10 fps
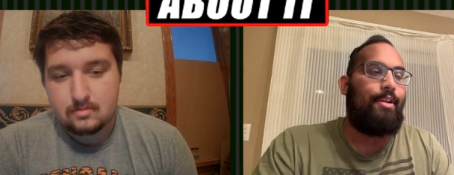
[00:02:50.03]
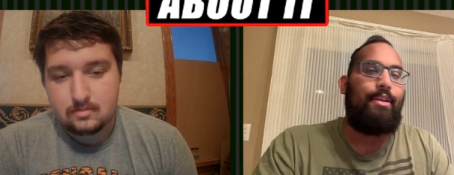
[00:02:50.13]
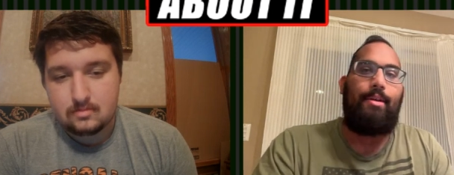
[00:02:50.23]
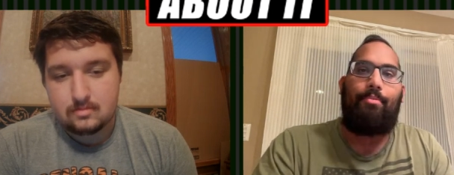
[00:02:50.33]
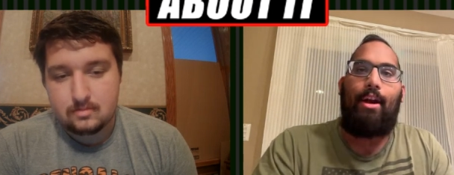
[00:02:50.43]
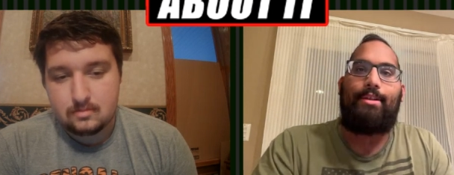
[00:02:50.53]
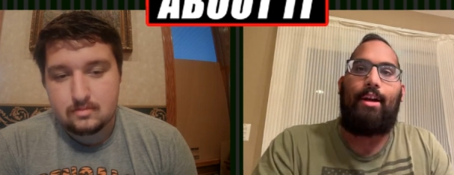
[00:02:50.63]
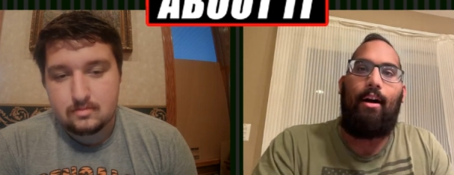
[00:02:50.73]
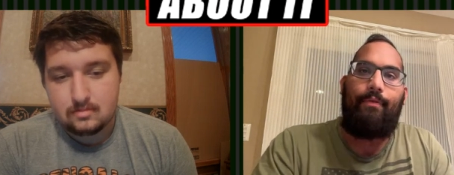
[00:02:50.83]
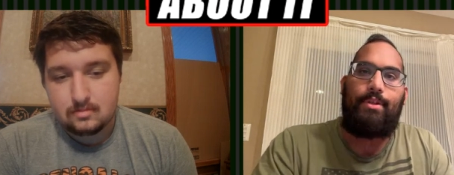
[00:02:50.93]
Speaker 1: sorry, the
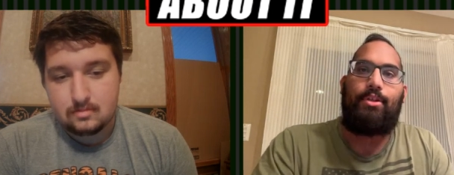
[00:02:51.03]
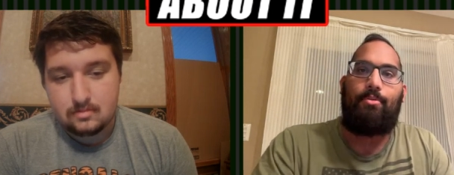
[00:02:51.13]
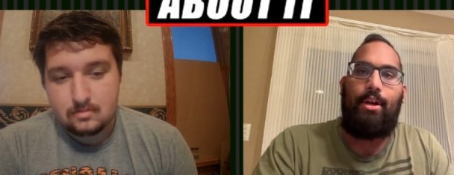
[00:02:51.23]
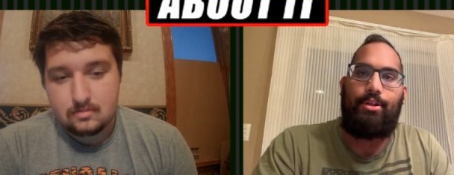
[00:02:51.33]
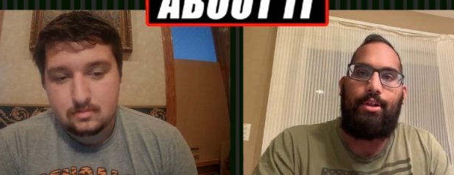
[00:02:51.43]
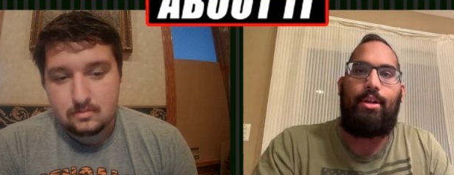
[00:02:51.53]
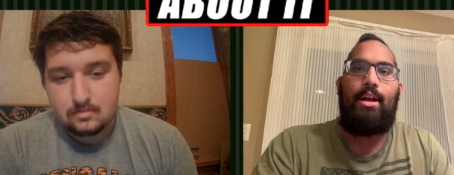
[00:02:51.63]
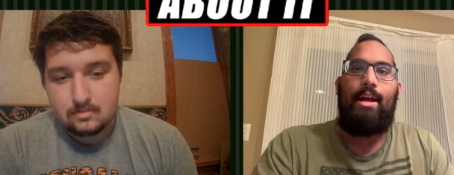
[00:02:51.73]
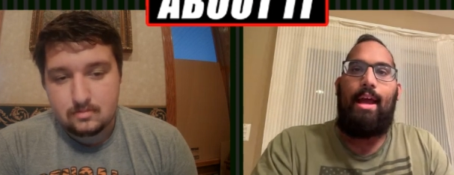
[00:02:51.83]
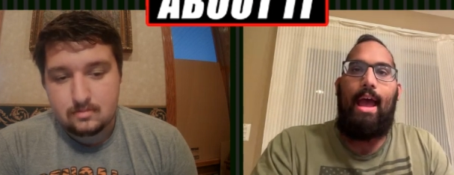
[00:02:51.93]
Bryce Huff situation
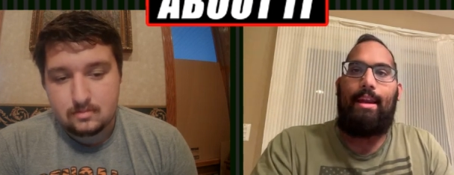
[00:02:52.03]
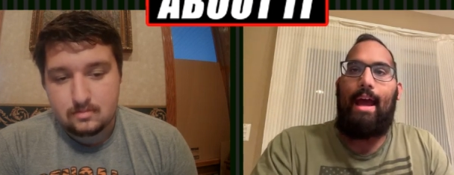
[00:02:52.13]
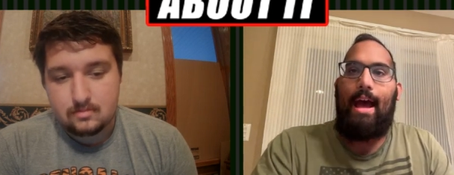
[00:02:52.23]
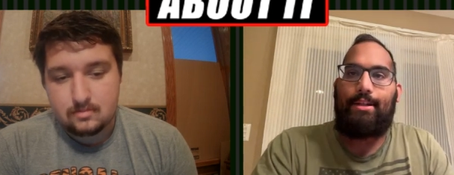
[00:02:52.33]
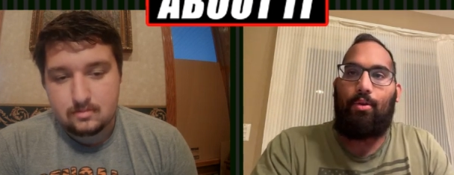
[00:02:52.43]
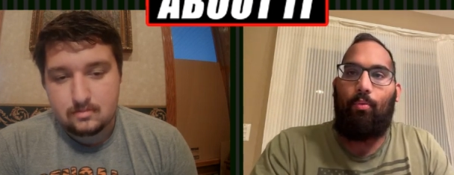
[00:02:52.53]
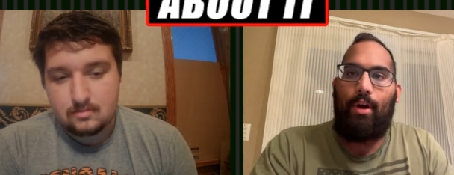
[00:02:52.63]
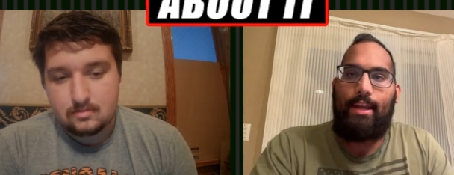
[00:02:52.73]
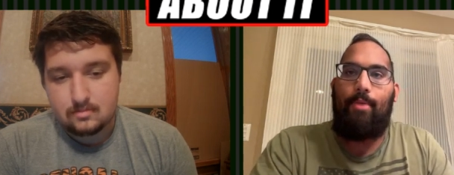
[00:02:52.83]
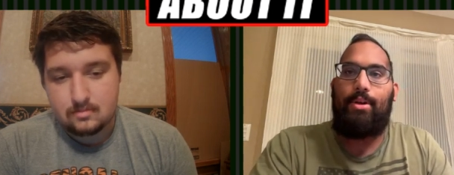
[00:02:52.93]
and ask
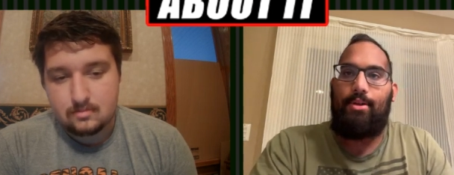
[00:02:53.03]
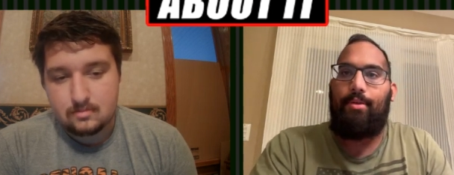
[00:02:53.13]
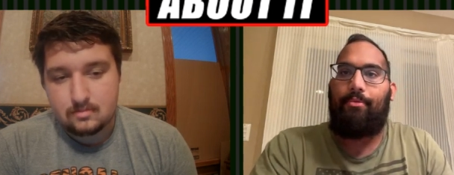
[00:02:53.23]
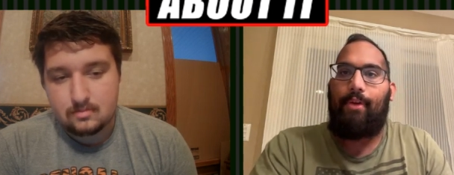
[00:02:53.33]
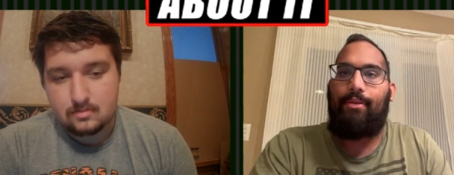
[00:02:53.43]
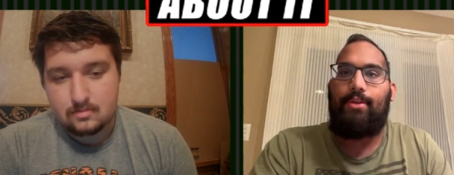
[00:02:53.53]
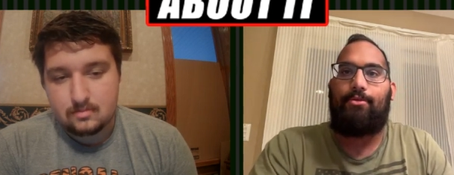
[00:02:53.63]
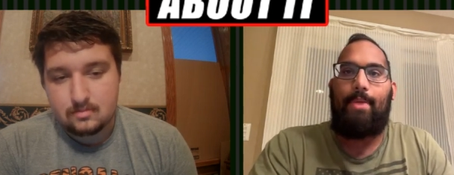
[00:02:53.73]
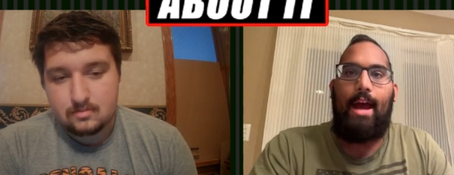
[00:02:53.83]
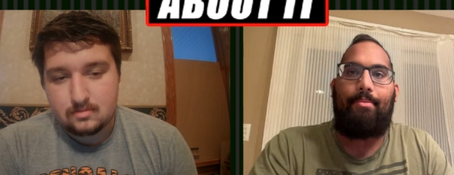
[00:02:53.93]
what can we do to prevent
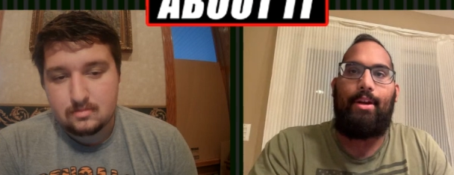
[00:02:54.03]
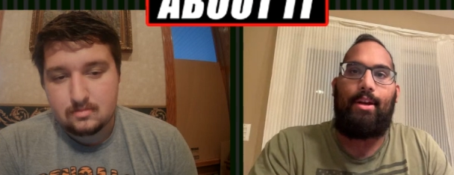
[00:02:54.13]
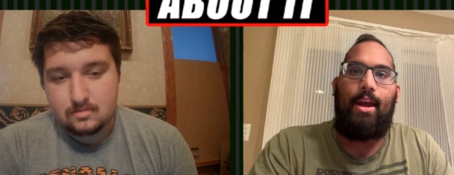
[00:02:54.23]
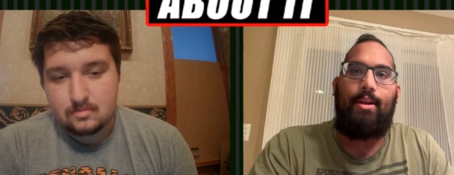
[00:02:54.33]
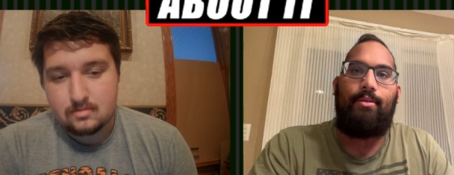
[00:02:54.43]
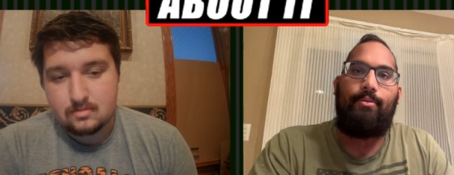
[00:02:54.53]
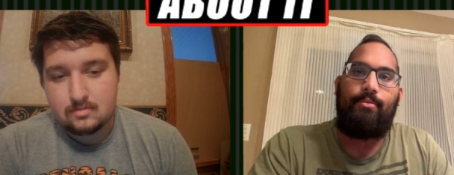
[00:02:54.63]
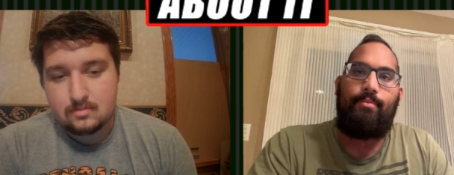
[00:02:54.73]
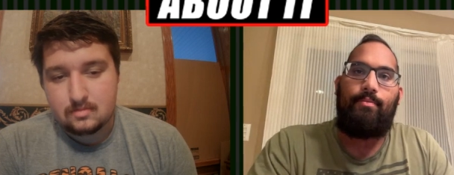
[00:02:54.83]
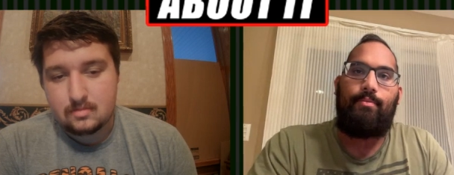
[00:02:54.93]
this from happening again.
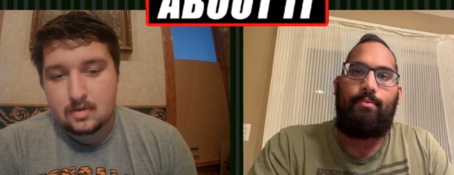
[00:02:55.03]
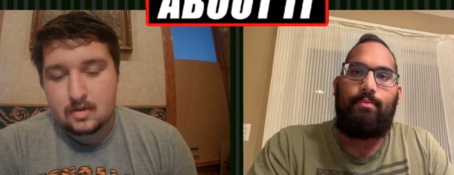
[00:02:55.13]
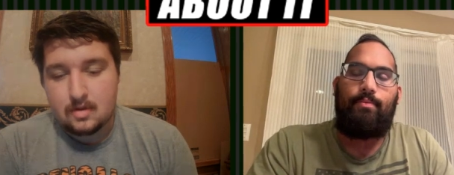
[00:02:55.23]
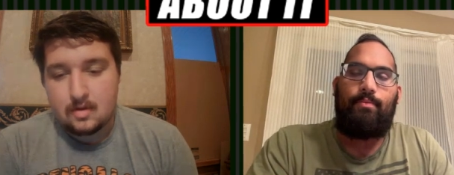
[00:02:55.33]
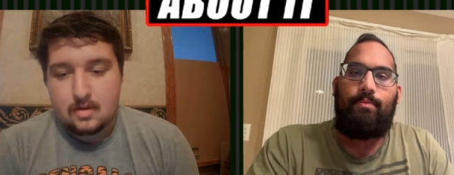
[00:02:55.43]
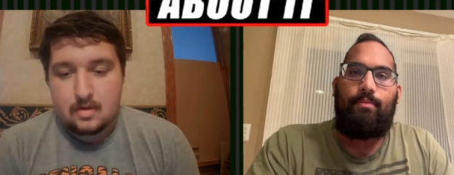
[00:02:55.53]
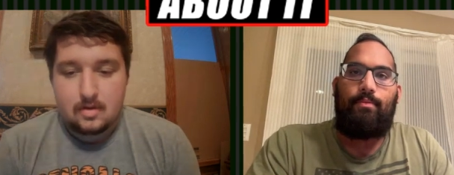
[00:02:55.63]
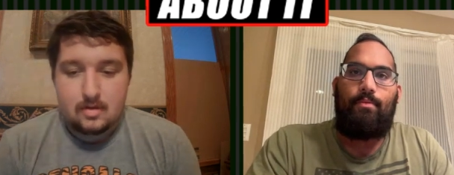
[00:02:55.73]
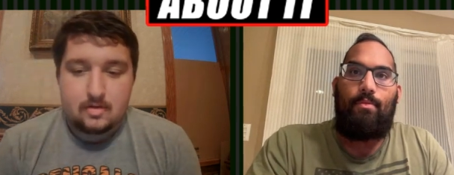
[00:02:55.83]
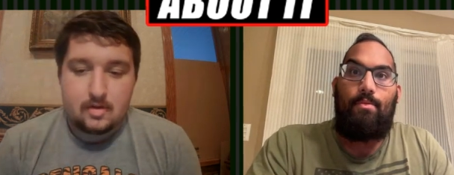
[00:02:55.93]

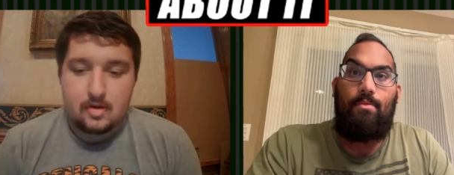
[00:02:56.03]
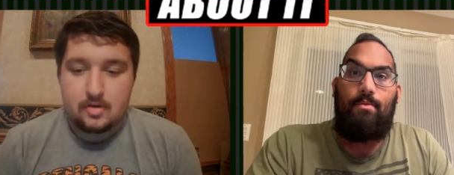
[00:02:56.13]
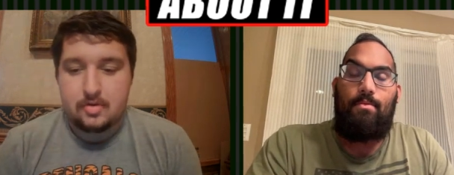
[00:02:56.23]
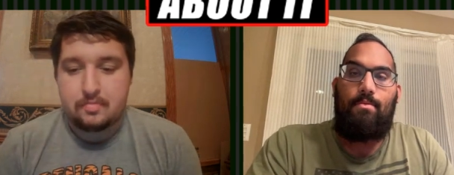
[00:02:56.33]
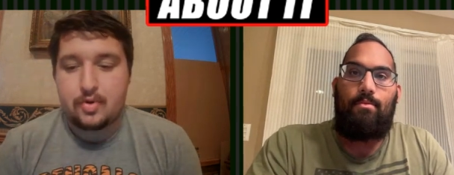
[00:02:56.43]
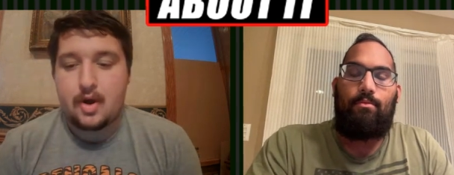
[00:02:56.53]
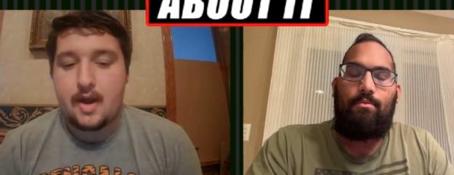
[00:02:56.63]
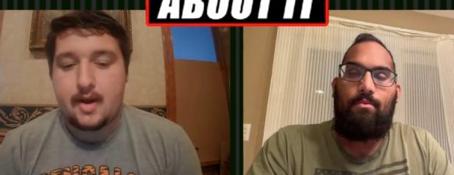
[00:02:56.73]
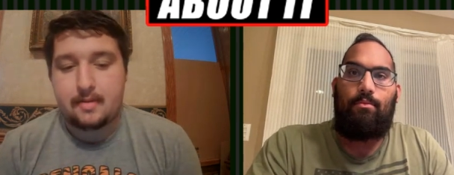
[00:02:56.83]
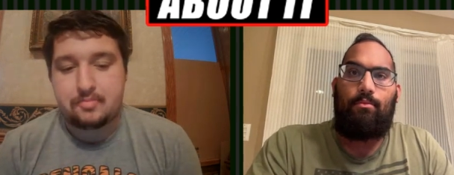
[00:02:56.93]
Speaker 2: So you
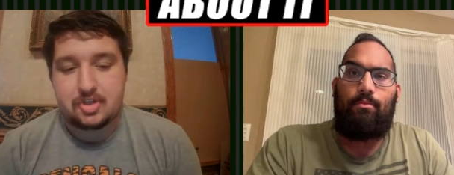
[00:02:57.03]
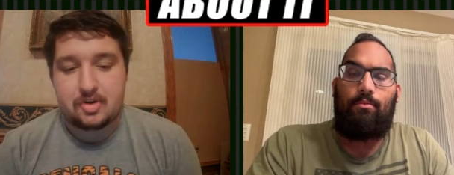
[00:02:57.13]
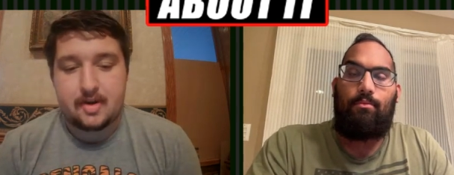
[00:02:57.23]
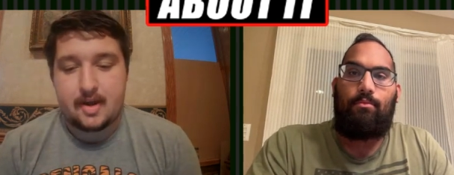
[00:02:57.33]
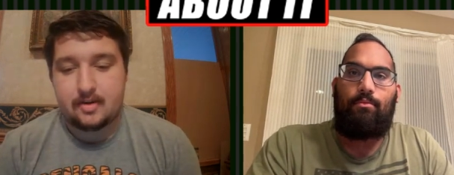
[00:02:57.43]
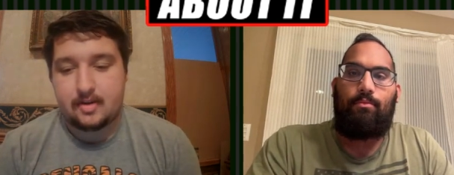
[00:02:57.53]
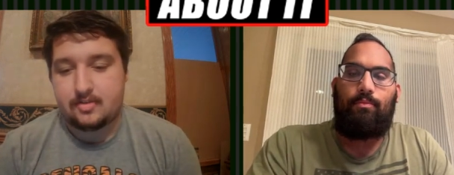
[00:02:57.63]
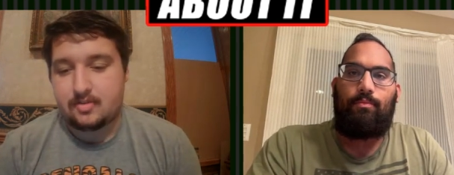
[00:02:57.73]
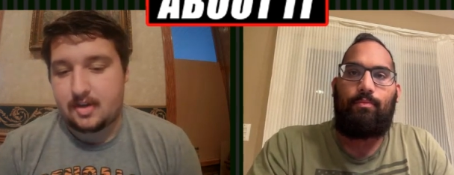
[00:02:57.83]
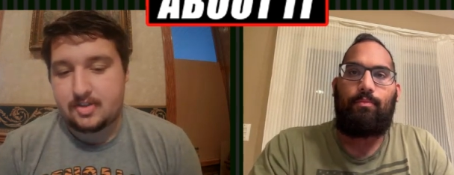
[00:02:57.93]
brought up Joe
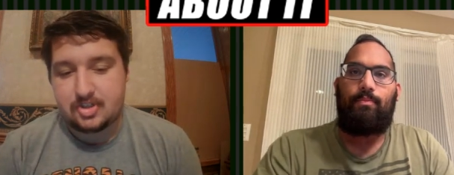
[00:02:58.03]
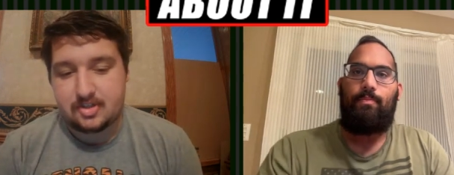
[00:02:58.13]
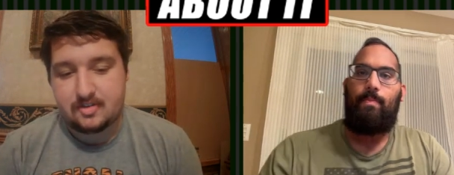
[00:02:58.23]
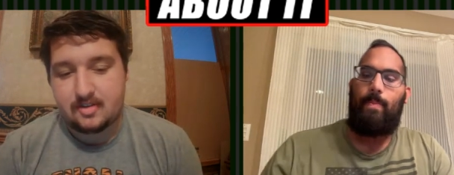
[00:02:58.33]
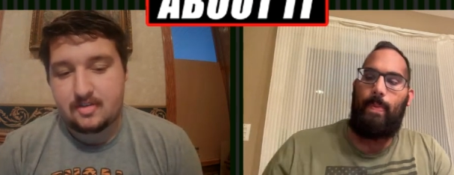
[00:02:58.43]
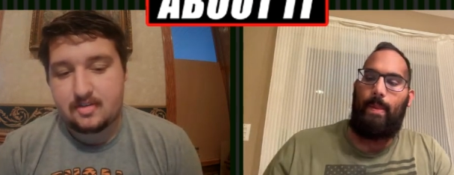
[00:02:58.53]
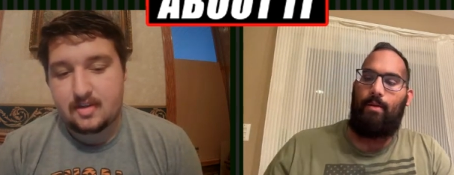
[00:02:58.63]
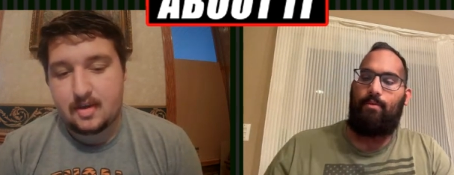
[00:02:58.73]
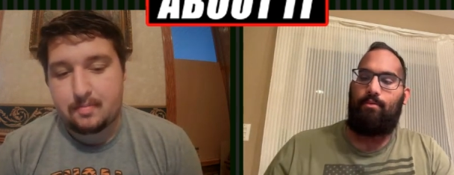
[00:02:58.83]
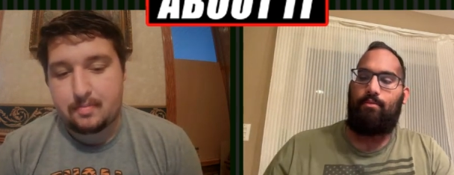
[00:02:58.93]
Douglas, so let's just
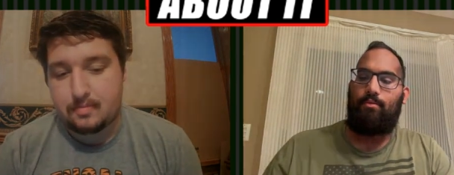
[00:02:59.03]
skip